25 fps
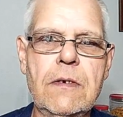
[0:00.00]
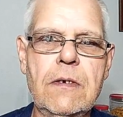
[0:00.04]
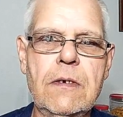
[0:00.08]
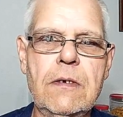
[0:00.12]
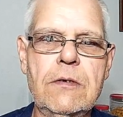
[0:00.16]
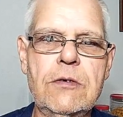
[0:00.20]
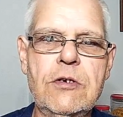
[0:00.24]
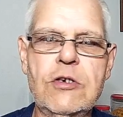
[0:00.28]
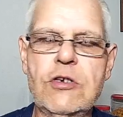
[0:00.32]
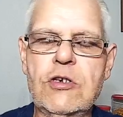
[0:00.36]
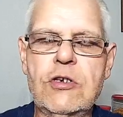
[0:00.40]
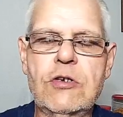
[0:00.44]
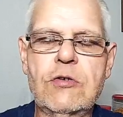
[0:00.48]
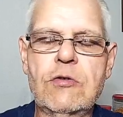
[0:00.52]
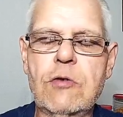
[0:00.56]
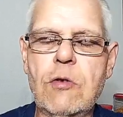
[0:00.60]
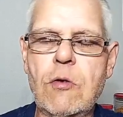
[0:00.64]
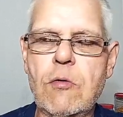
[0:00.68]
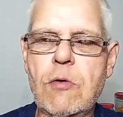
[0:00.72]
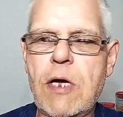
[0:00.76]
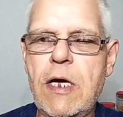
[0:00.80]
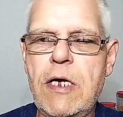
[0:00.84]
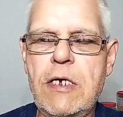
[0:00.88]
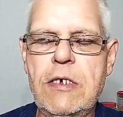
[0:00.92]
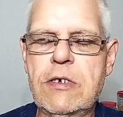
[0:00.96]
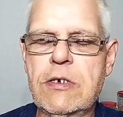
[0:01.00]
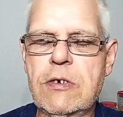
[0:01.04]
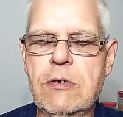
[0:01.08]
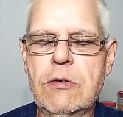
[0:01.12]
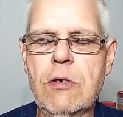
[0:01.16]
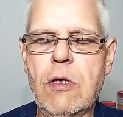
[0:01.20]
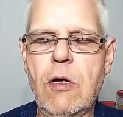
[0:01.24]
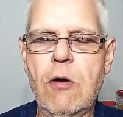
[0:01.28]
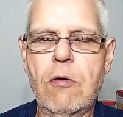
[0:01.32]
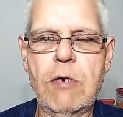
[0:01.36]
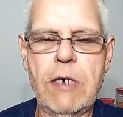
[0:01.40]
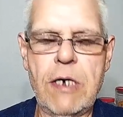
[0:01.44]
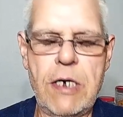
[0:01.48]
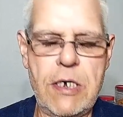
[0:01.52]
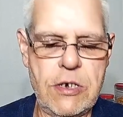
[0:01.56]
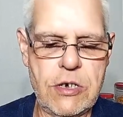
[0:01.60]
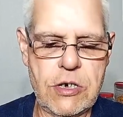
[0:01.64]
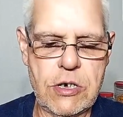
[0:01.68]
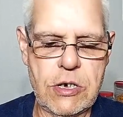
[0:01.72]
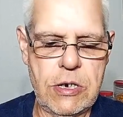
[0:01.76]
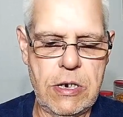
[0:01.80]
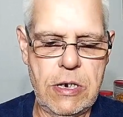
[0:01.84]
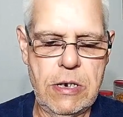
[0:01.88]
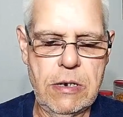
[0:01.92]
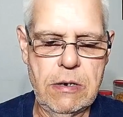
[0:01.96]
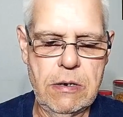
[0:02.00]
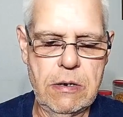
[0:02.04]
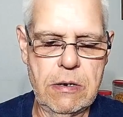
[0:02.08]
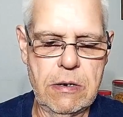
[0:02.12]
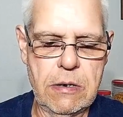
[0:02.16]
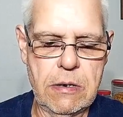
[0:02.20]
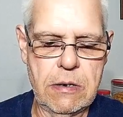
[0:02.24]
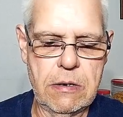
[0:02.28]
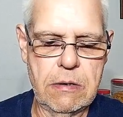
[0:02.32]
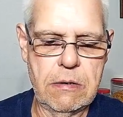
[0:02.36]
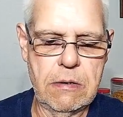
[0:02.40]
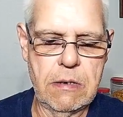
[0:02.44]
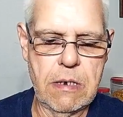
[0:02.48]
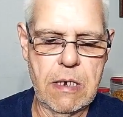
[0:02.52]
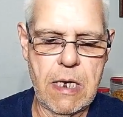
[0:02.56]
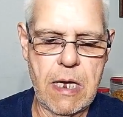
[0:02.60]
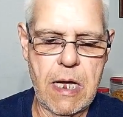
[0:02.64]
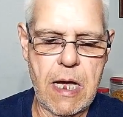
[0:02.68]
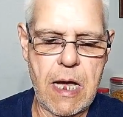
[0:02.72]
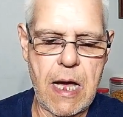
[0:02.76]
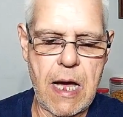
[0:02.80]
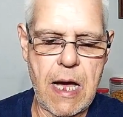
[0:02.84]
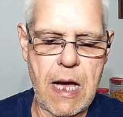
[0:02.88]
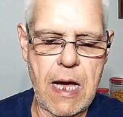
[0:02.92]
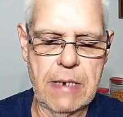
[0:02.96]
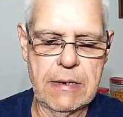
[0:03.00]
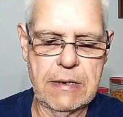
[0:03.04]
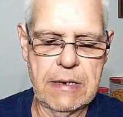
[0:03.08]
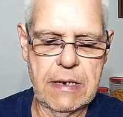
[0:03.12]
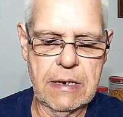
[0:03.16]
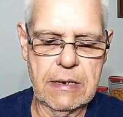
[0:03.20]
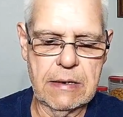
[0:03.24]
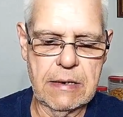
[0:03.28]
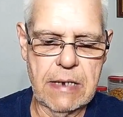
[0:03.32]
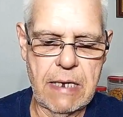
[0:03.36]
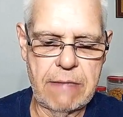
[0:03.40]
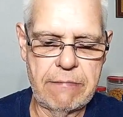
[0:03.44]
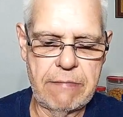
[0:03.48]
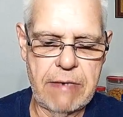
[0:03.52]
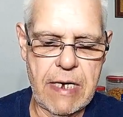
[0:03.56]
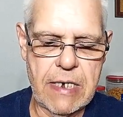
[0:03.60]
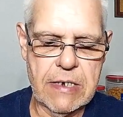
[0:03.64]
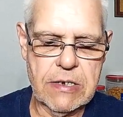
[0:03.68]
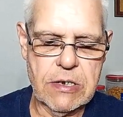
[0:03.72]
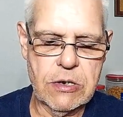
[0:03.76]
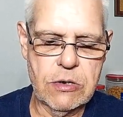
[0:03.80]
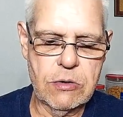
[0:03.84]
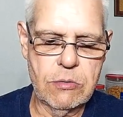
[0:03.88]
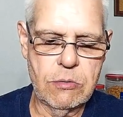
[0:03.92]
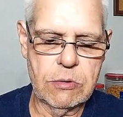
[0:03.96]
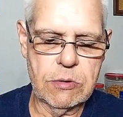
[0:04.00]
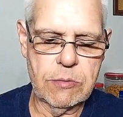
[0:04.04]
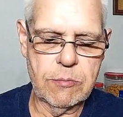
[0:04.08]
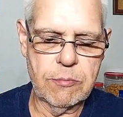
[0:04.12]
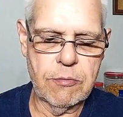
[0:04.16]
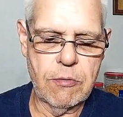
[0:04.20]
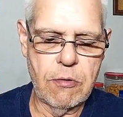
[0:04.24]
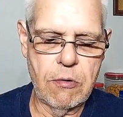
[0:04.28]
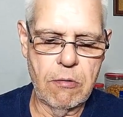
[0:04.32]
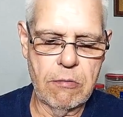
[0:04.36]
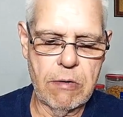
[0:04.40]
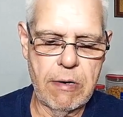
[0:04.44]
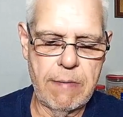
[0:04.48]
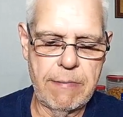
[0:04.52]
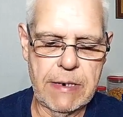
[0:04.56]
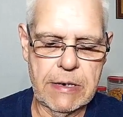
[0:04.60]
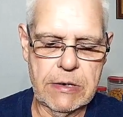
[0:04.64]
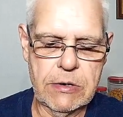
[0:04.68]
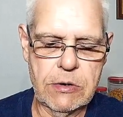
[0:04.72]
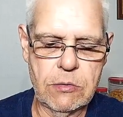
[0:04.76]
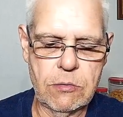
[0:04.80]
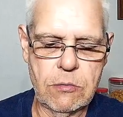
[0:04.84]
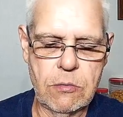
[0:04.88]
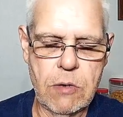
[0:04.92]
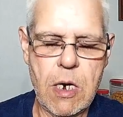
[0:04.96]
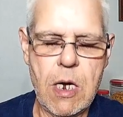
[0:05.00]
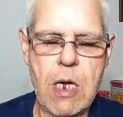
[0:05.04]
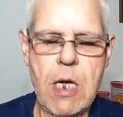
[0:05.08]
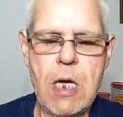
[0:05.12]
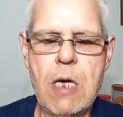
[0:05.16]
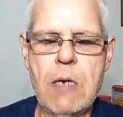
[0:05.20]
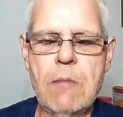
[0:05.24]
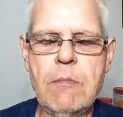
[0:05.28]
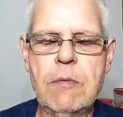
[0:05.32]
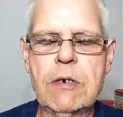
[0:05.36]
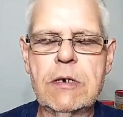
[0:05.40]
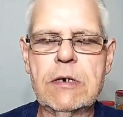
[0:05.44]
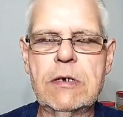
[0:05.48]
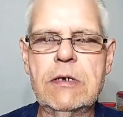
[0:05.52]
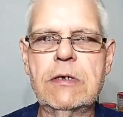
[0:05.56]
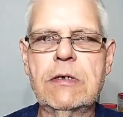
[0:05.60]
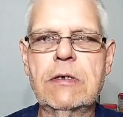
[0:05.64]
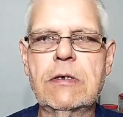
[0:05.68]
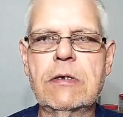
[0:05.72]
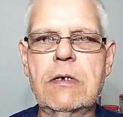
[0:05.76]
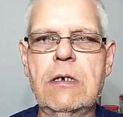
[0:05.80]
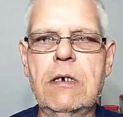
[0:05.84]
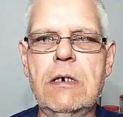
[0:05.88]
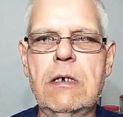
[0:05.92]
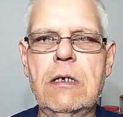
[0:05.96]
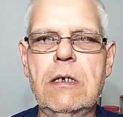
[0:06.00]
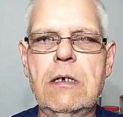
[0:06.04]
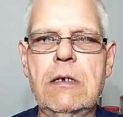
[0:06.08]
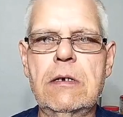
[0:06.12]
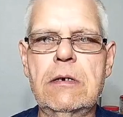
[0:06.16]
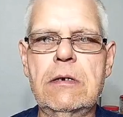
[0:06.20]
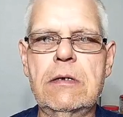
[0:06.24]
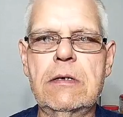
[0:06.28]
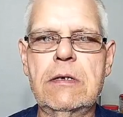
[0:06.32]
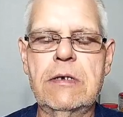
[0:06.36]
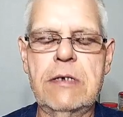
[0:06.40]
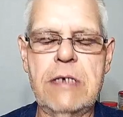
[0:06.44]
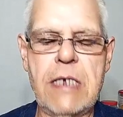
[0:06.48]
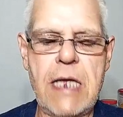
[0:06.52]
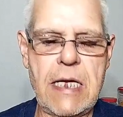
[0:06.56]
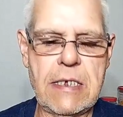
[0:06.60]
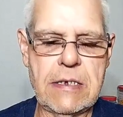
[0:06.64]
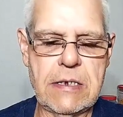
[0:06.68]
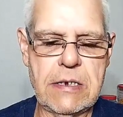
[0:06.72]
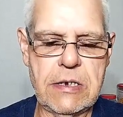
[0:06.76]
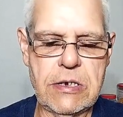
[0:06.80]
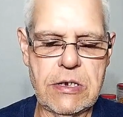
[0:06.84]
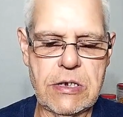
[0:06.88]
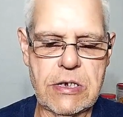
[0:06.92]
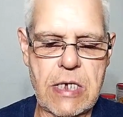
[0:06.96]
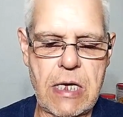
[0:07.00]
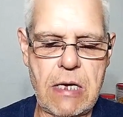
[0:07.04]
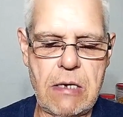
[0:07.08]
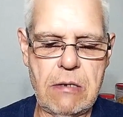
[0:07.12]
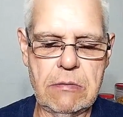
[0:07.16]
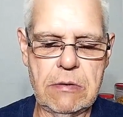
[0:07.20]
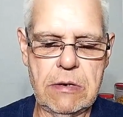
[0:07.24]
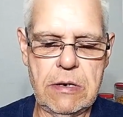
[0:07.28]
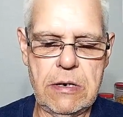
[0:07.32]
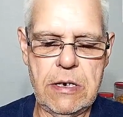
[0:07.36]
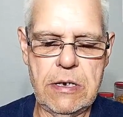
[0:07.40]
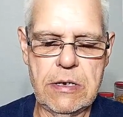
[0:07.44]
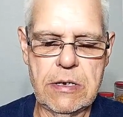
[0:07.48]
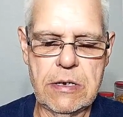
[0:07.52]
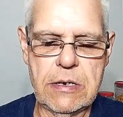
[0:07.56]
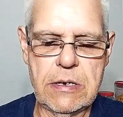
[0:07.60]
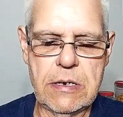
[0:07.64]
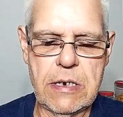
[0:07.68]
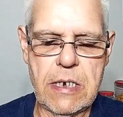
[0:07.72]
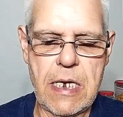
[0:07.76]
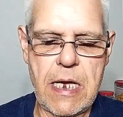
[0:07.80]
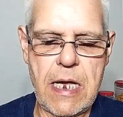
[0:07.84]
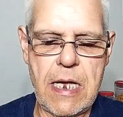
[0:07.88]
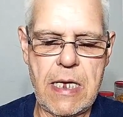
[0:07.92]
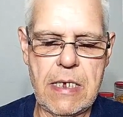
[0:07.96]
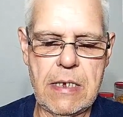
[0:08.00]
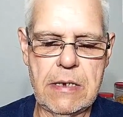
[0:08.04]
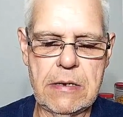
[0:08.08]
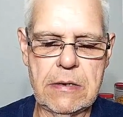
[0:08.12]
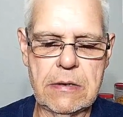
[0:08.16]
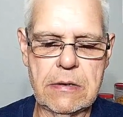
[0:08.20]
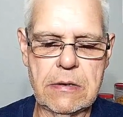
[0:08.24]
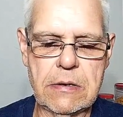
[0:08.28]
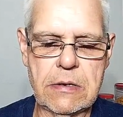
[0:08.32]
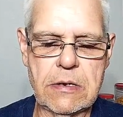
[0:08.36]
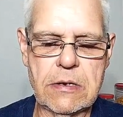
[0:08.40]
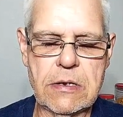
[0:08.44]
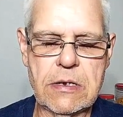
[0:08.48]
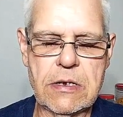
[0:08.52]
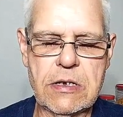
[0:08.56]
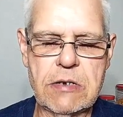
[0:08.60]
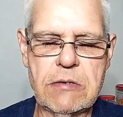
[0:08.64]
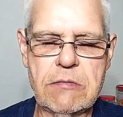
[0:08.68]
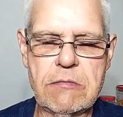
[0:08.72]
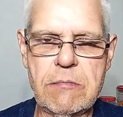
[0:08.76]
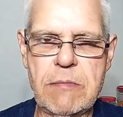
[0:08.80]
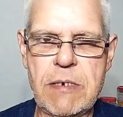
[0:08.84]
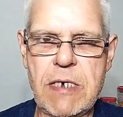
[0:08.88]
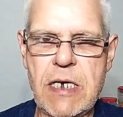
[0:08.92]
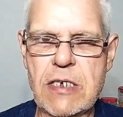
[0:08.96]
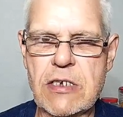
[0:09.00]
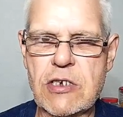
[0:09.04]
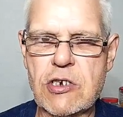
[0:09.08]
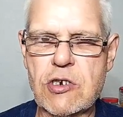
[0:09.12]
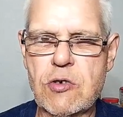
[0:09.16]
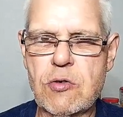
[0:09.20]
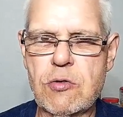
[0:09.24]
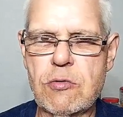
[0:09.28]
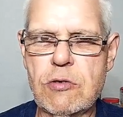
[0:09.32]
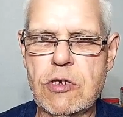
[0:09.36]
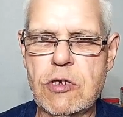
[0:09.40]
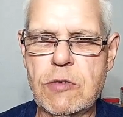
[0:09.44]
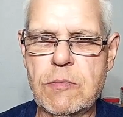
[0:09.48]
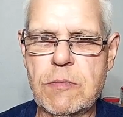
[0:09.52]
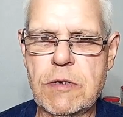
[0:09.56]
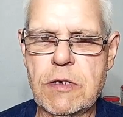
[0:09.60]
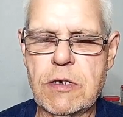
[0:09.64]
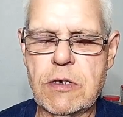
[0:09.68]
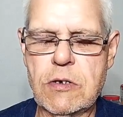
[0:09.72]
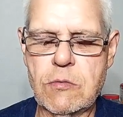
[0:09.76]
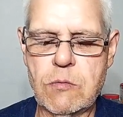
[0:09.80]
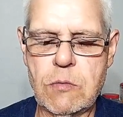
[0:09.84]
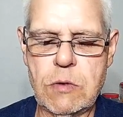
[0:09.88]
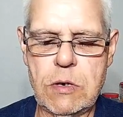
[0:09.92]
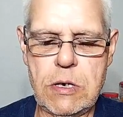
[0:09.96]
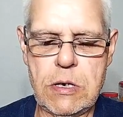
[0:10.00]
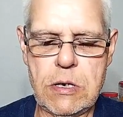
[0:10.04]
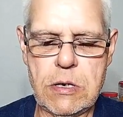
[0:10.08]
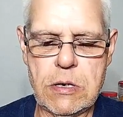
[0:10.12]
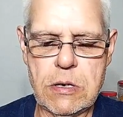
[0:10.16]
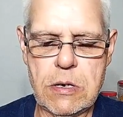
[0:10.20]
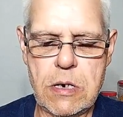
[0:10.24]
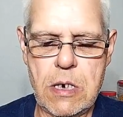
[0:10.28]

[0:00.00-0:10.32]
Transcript: just this location, and I think a lot of it has to do with the programming too, because the Dasny sound doesn't seem to be as crisp as this one is,